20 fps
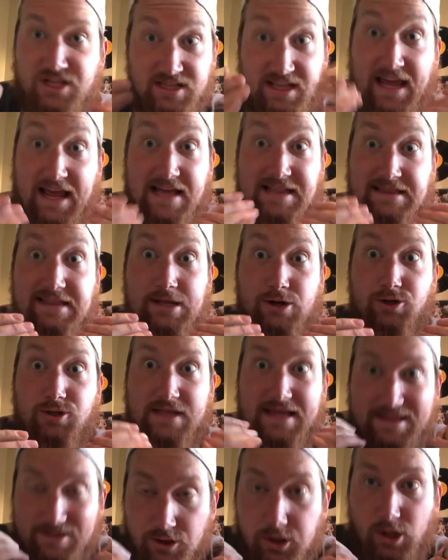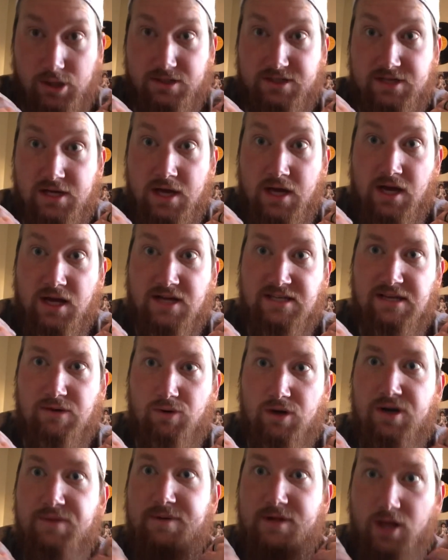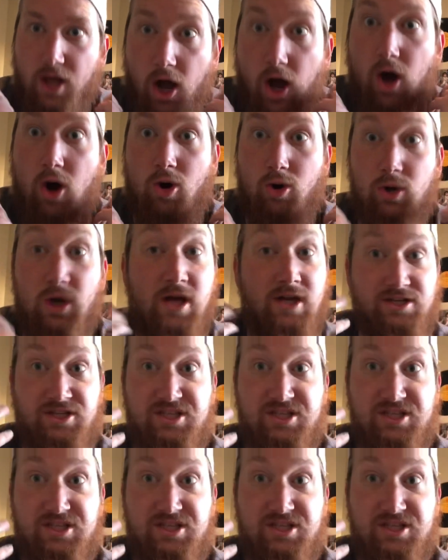like, I literally looked because I wanted to be like, oh,